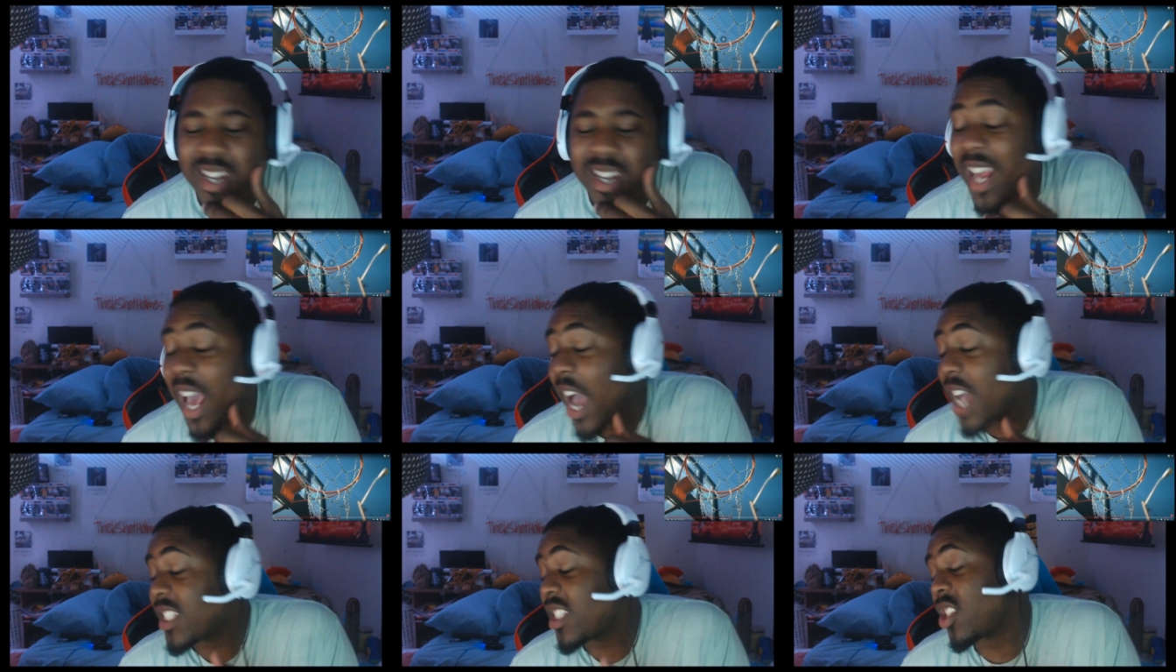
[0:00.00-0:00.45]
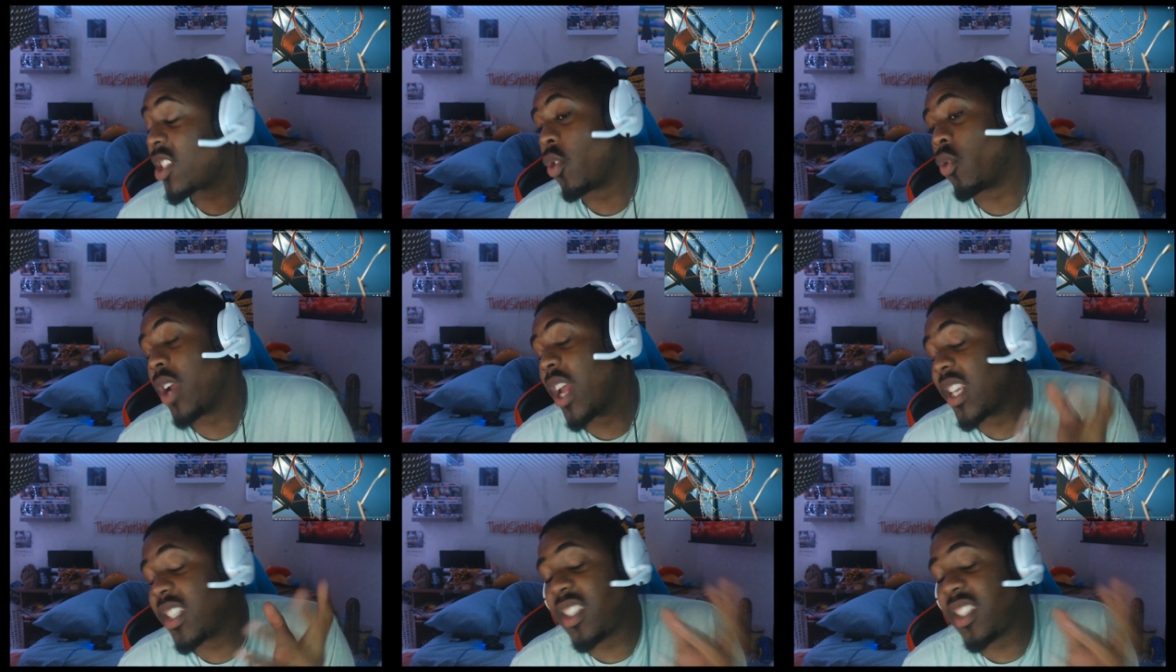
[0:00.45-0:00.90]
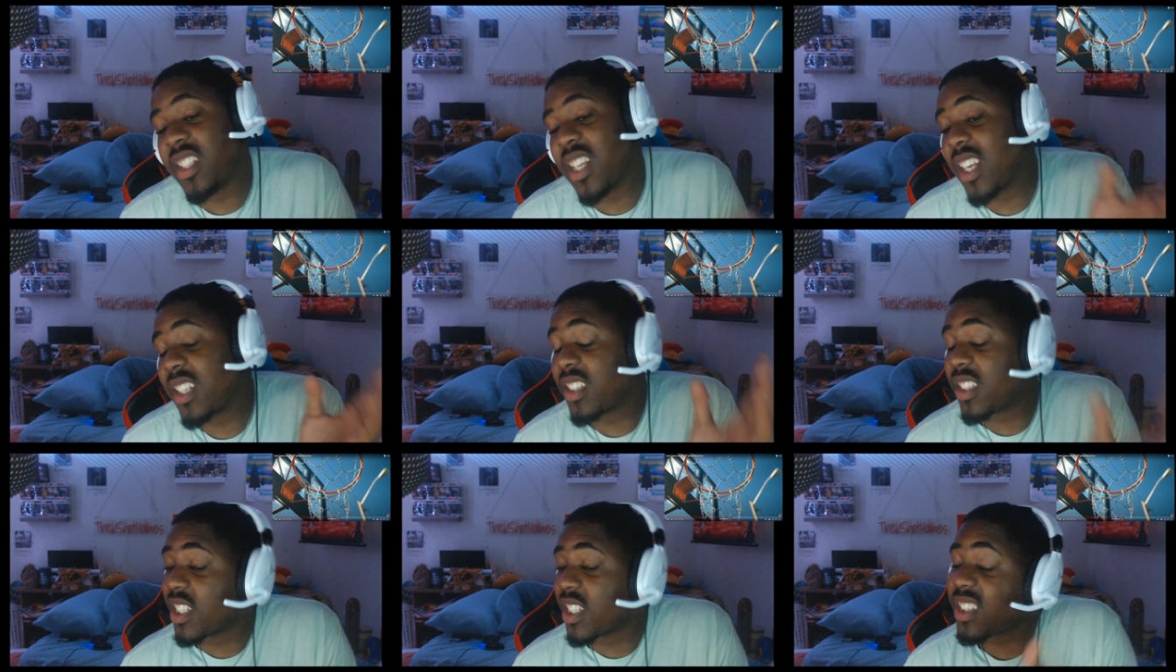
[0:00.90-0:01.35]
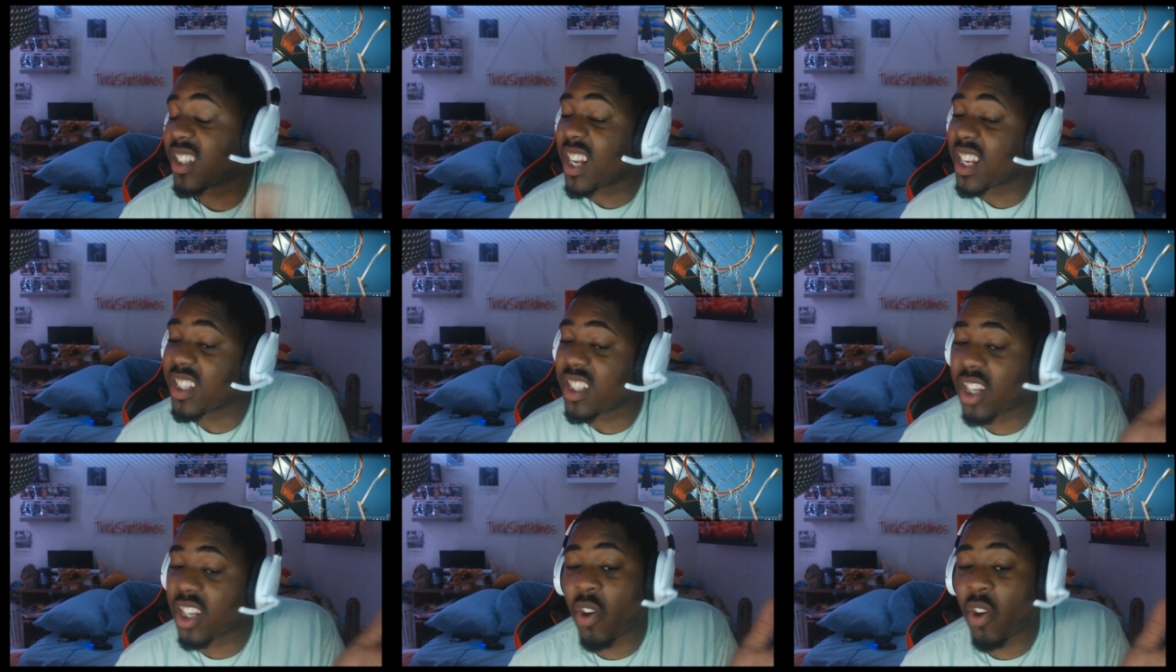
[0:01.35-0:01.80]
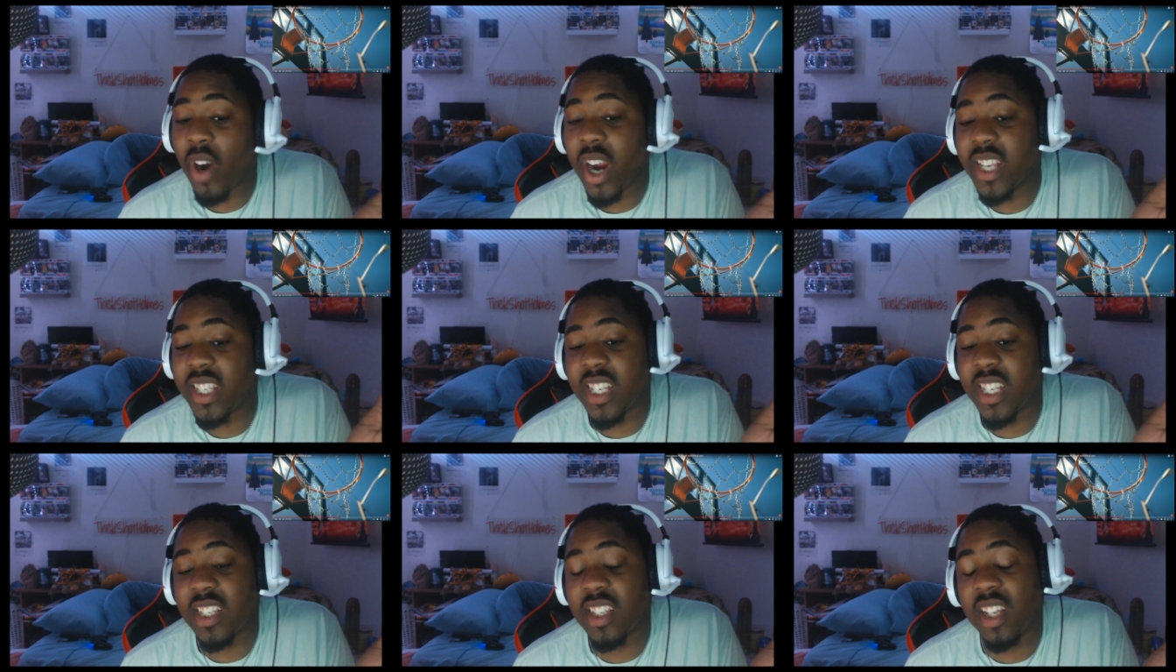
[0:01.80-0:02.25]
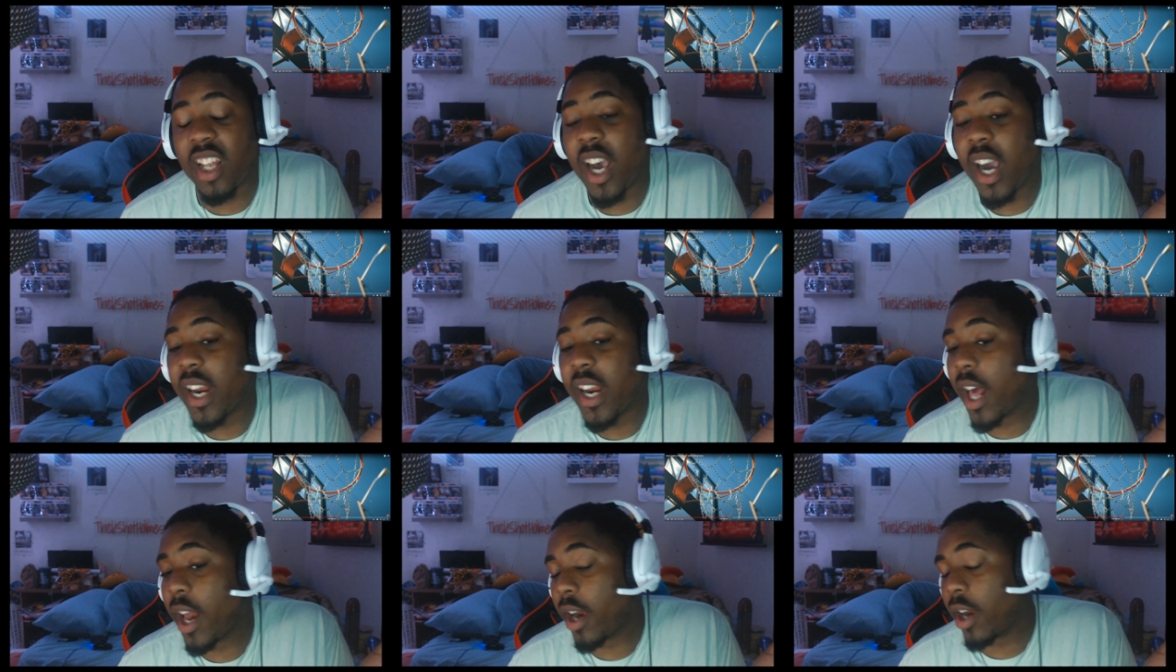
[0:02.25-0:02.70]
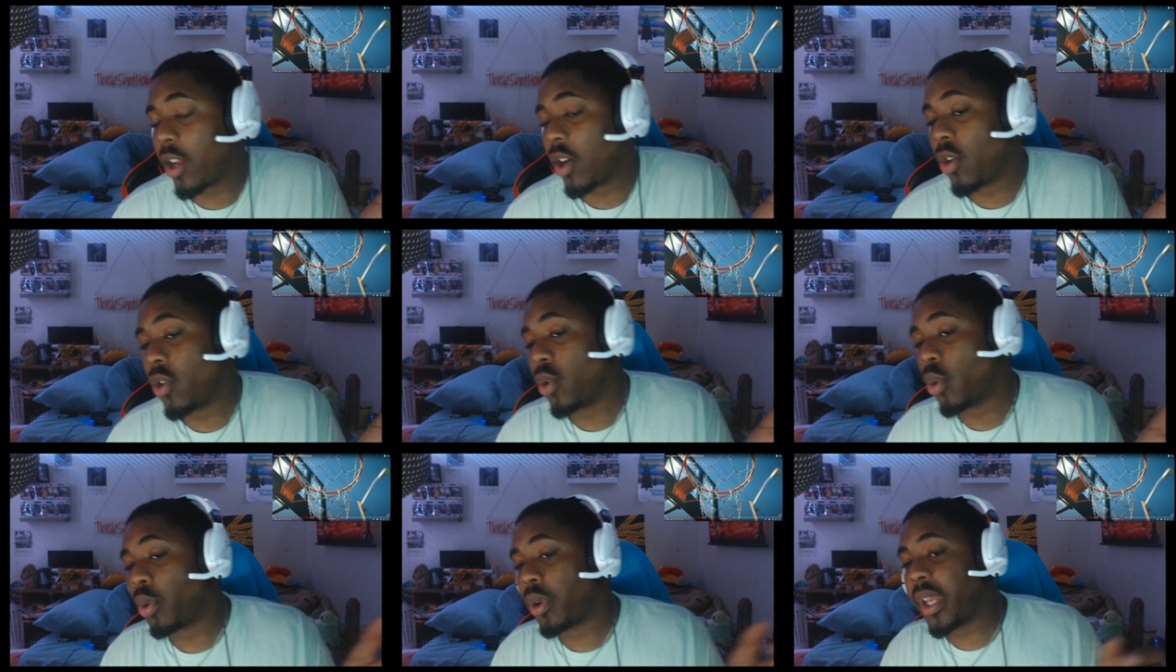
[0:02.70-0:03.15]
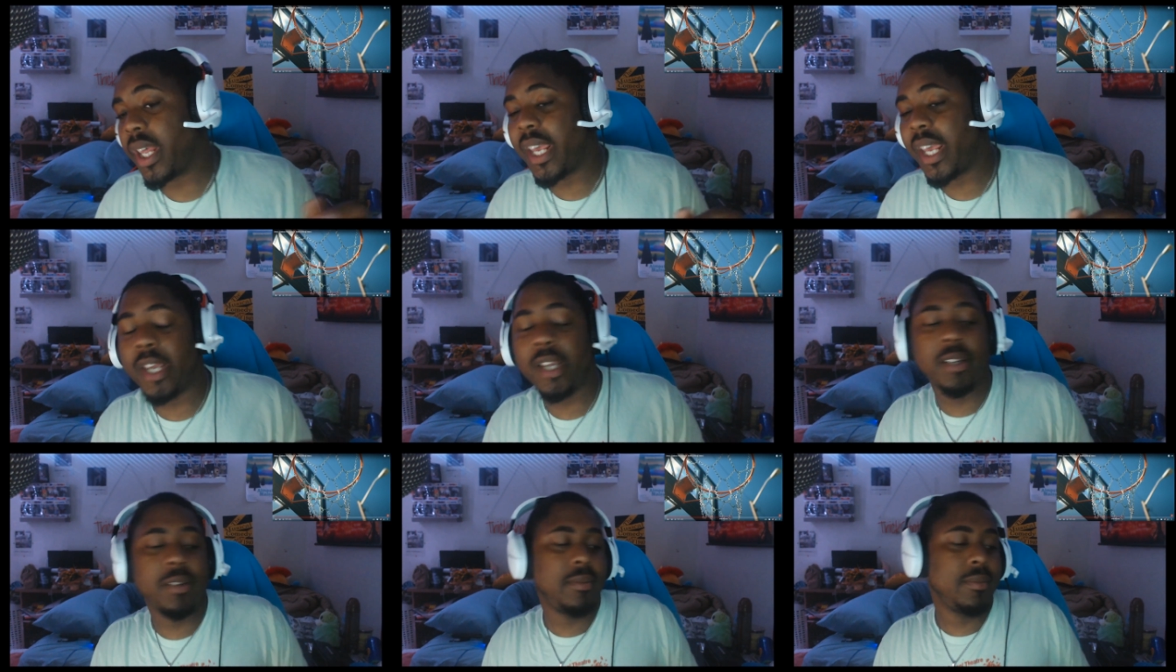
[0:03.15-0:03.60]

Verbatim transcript: That's that's that's that's the craziest line out of the whole thing.